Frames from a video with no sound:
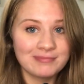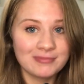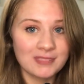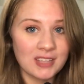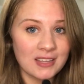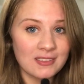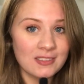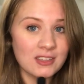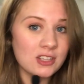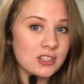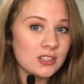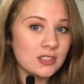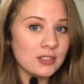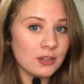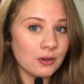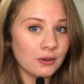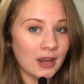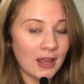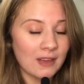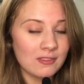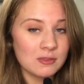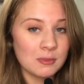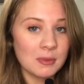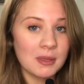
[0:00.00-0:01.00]
Like, they just don't
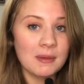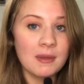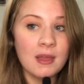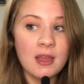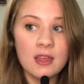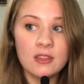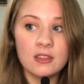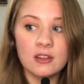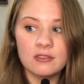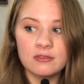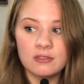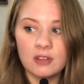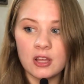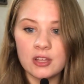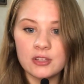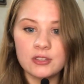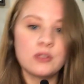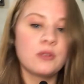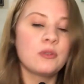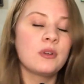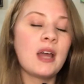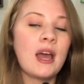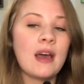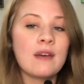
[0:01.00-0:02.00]
have to be. Their flaws
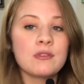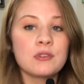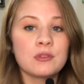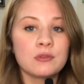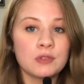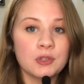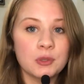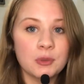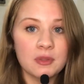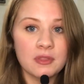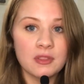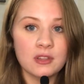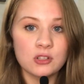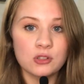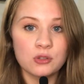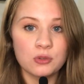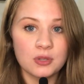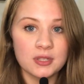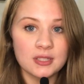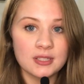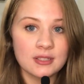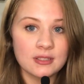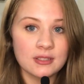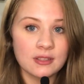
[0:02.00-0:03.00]
don't have to ruin their
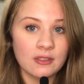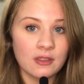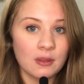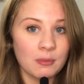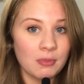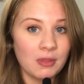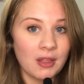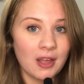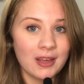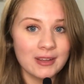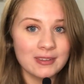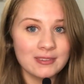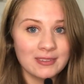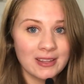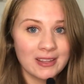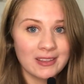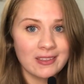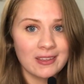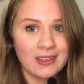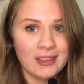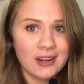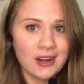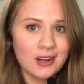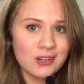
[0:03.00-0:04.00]
choices in the plot. Like,
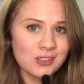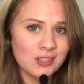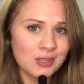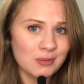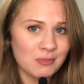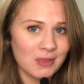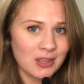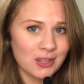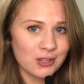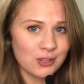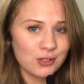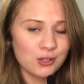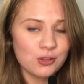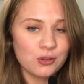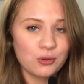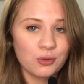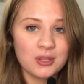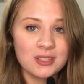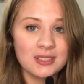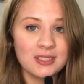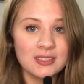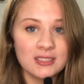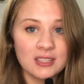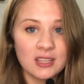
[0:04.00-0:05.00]
they can actually make good
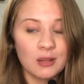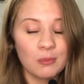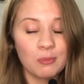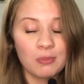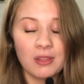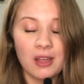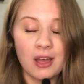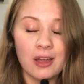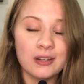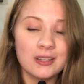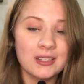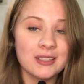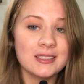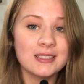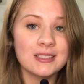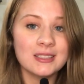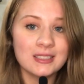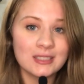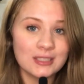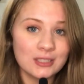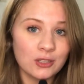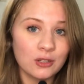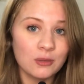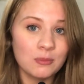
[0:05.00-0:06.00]
choices and the plot can
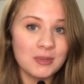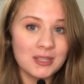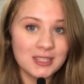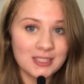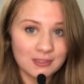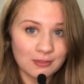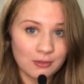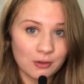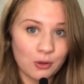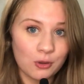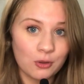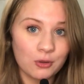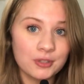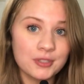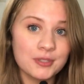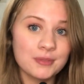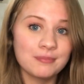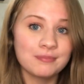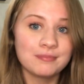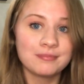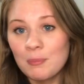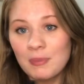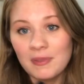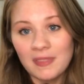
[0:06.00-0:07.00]
still be difficult.
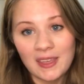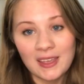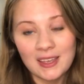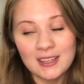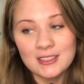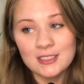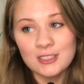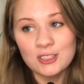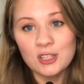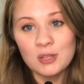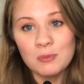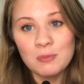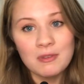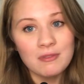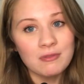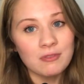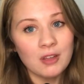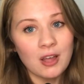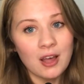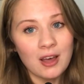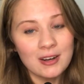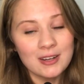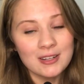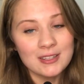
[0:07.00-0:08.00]
But they can still be
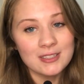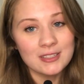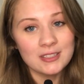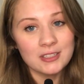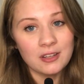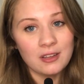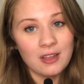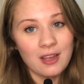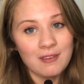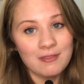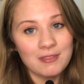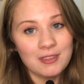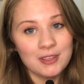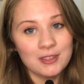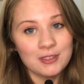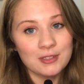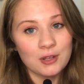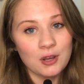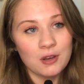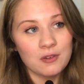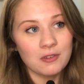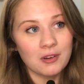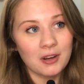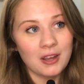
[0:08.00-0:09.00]
flawed and still have things to
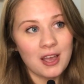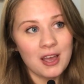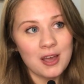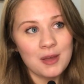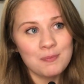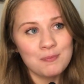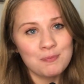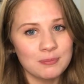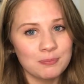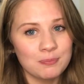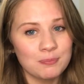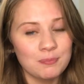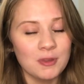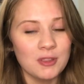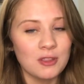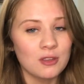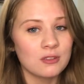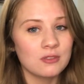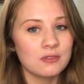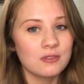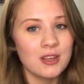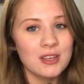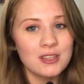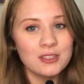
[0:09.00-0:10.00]
overcome, but
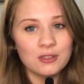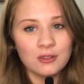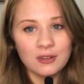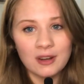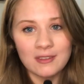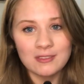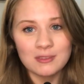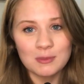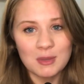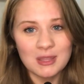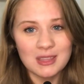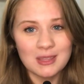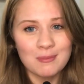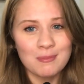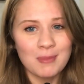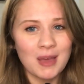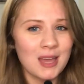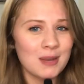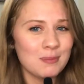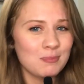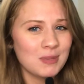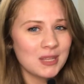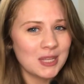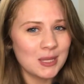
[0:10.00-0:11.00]
those flaws don't have to make them
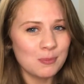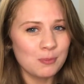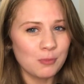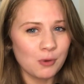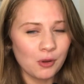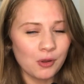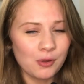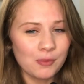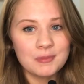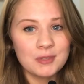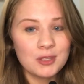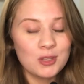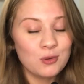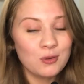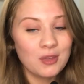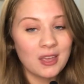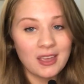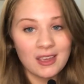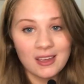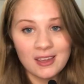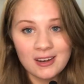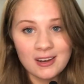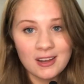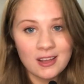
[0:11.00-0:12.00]
bad people. You
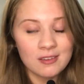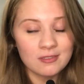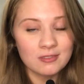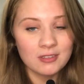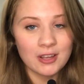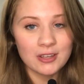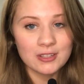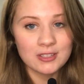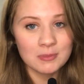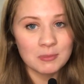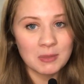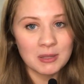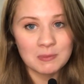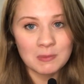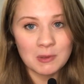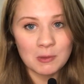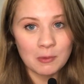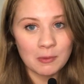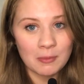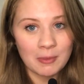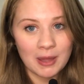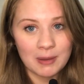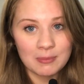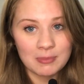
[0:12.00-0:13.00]
can have flaws that make people
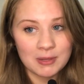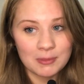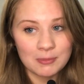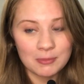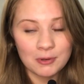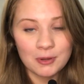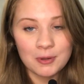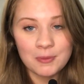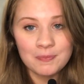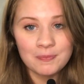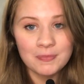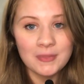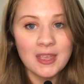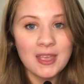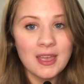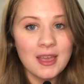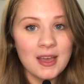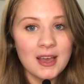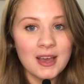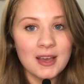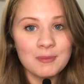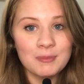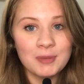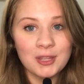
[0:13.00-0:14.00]
bad people,
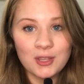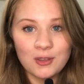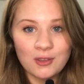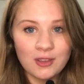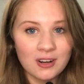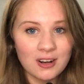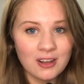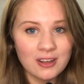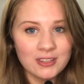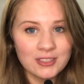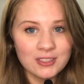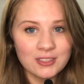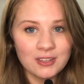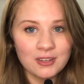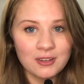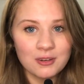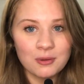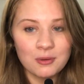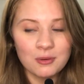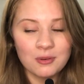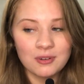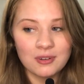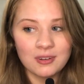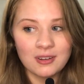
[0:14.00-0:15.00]
but you can
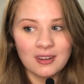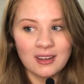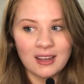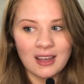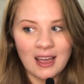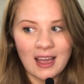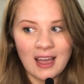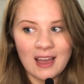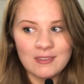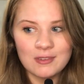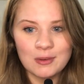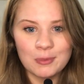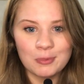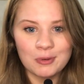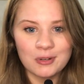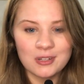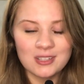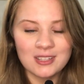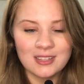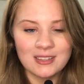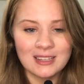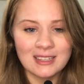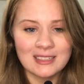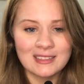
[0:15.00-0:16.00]
also have a
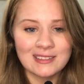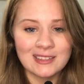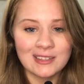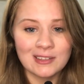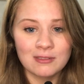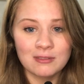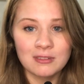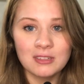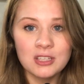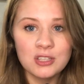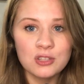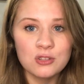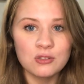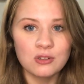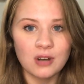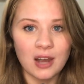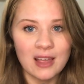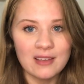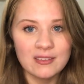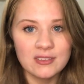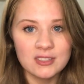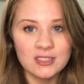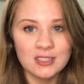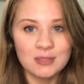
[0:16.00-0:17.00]
person that's like really
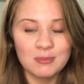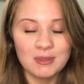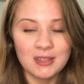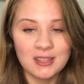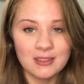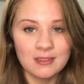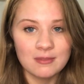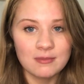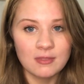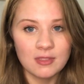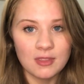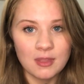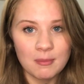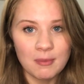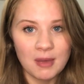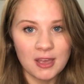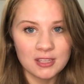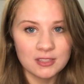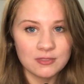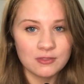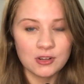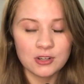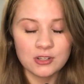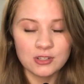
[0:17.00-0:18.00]
striving to be the
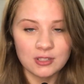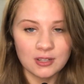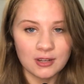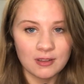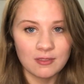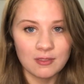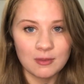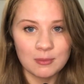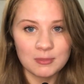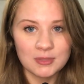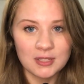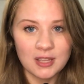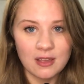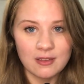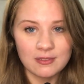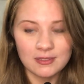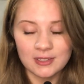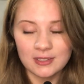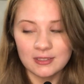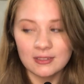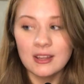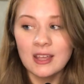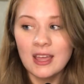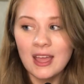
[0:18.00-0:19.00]
best version of themselves.
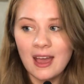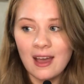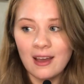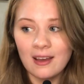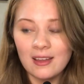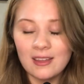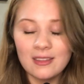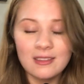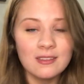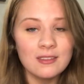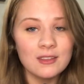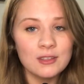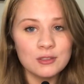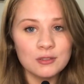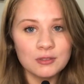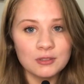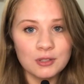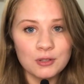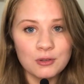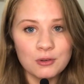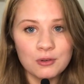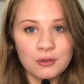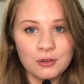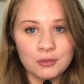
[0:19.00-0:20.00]
And I think that's really
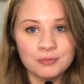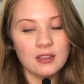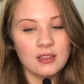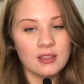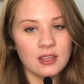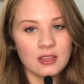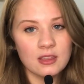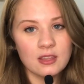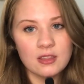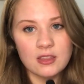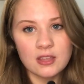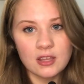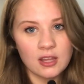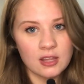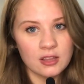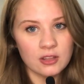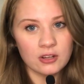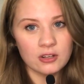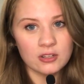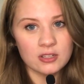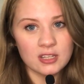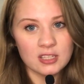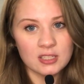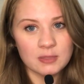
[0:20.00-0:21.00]
cool. The other thing I
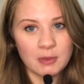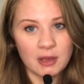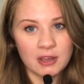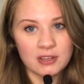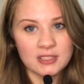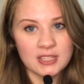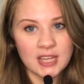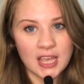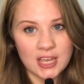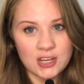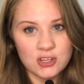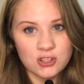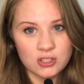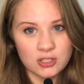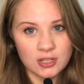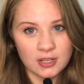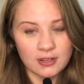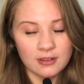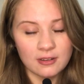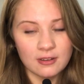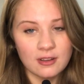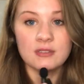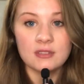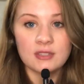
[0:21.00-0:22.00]
learned is about
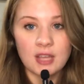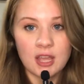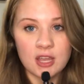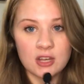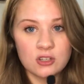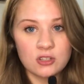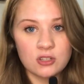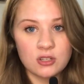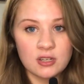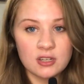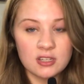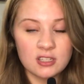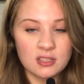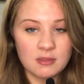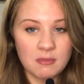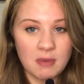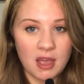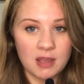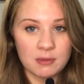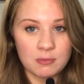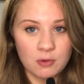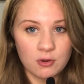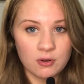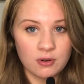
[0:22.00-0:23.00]
tension. Tension is the
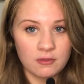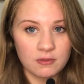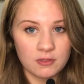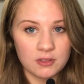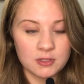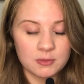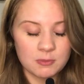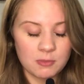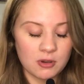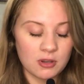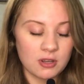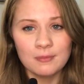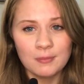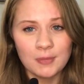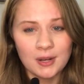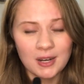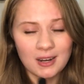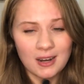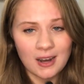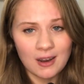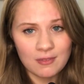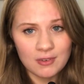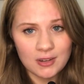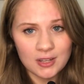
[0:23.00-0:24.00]
backbone of this book, but it
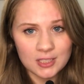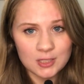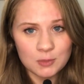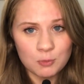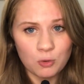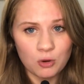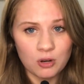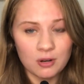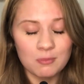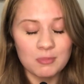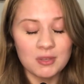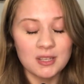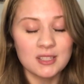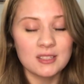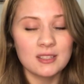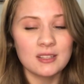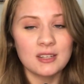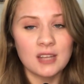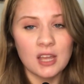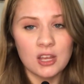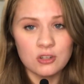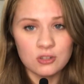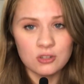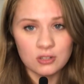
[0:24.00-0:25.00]
never gets boring because the
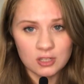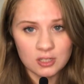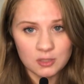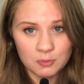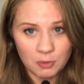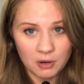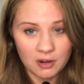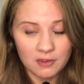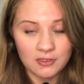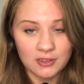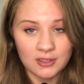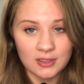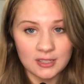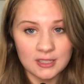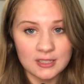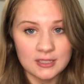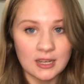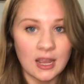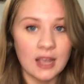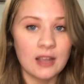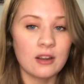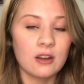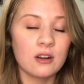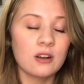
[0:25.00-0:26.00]
tension is perfectly
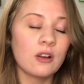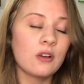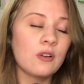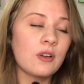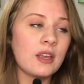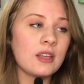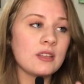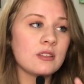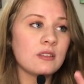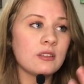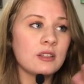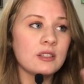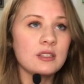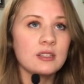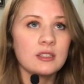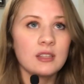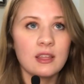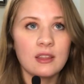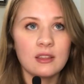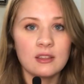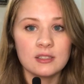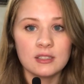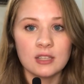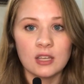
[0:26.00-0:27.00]
staggered. Okay, so let's lay
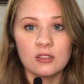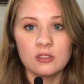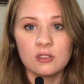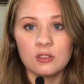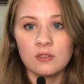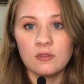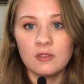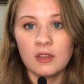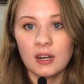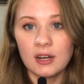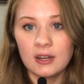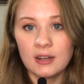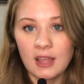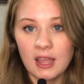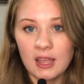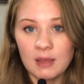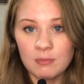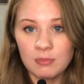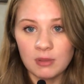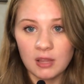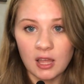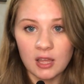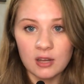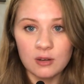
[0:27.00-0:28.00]
this out. So you've got an A
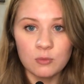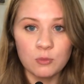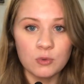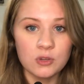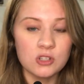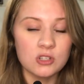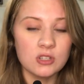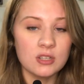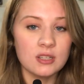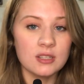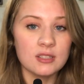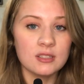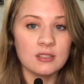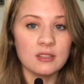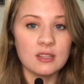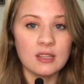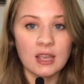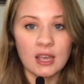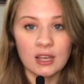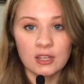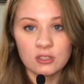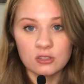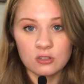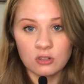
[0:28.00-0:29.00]
plot, which is the
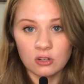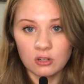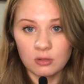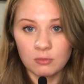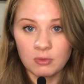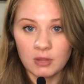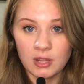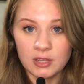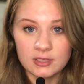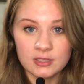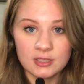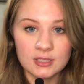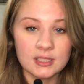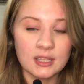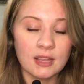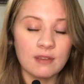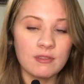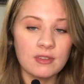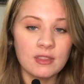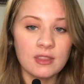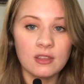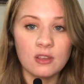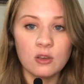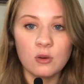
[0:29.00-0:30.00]
external plot. So it's
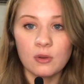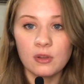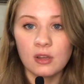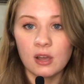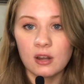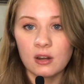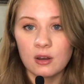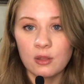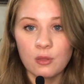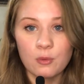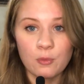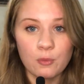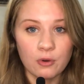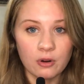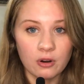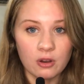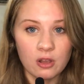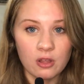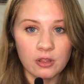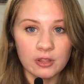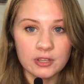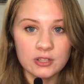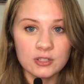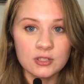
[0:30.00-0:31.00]
everything going on in the war
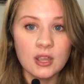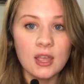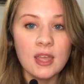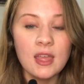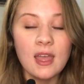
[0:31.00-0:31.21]
college.